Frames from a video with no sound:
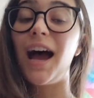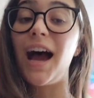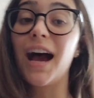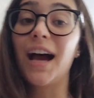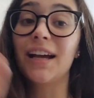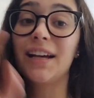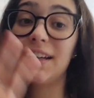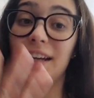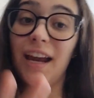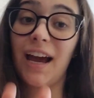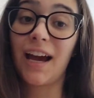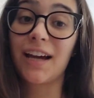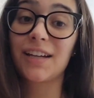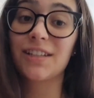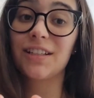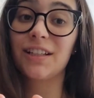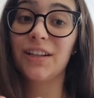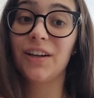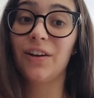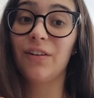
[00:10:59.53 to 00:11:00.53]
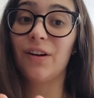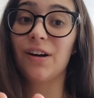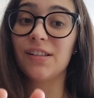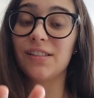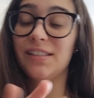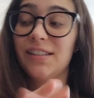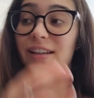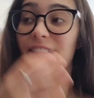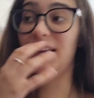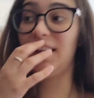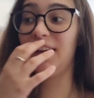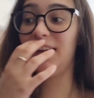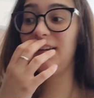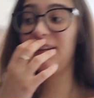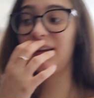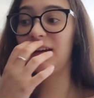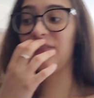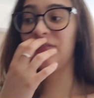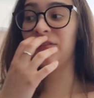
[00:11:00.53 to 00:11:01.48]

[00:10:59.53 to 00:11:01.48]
I could actually go out today, I